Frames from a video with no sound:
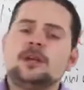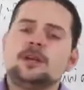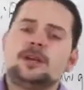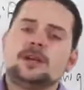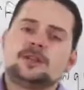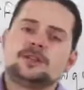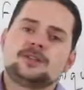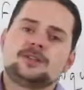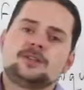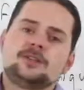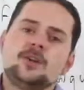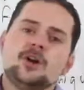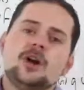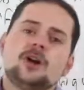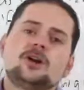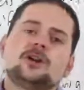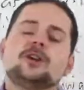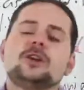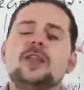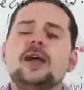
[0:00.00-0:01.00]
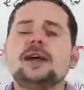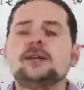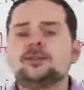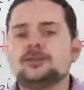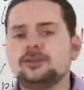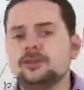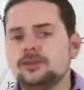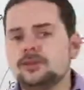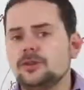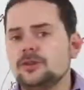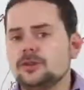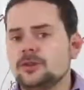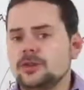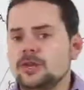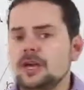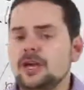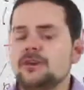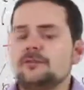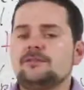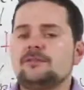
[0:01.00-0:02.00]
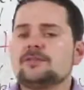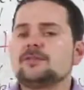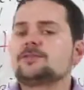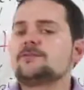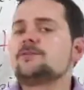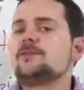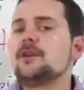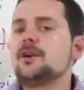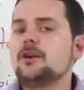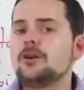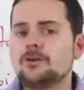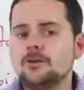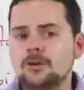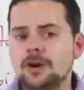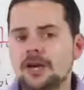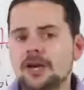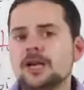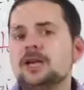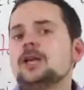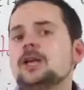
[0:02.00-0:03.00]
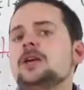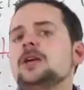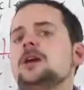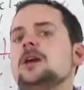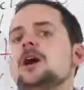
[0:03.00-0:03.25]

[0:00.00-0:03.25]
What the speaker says: It's not connected to their life. It's far away.